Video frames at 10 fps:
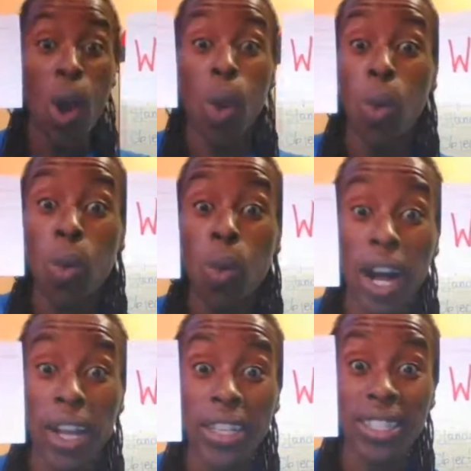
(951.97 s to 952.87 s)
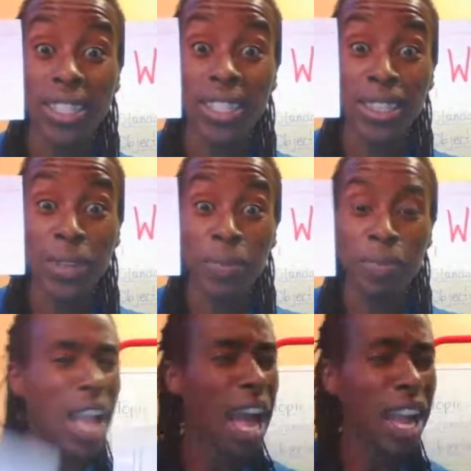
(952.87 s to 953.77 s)
What's?
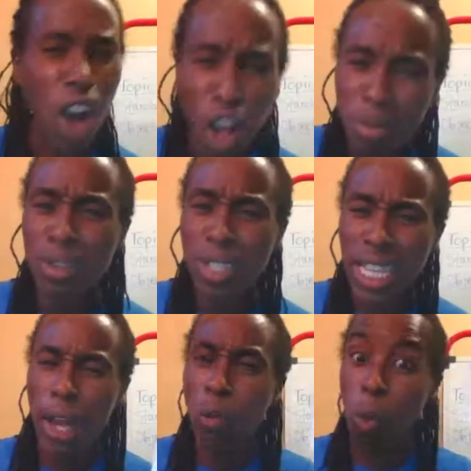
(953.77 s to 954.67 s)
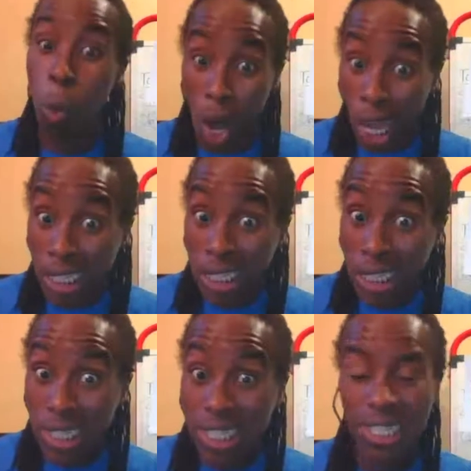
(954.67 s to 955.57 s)
I almost said
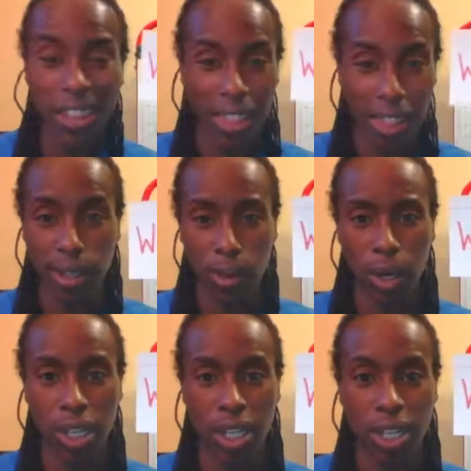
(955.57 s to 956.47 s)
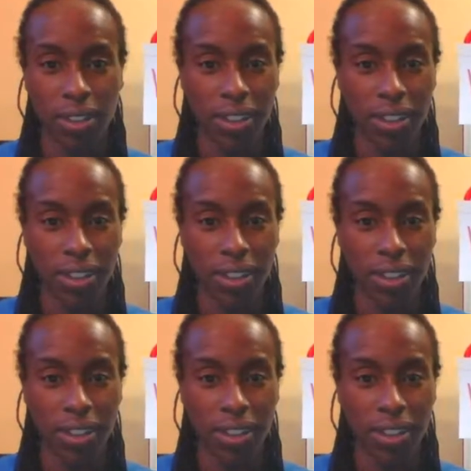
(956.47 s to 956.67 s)
what's this word.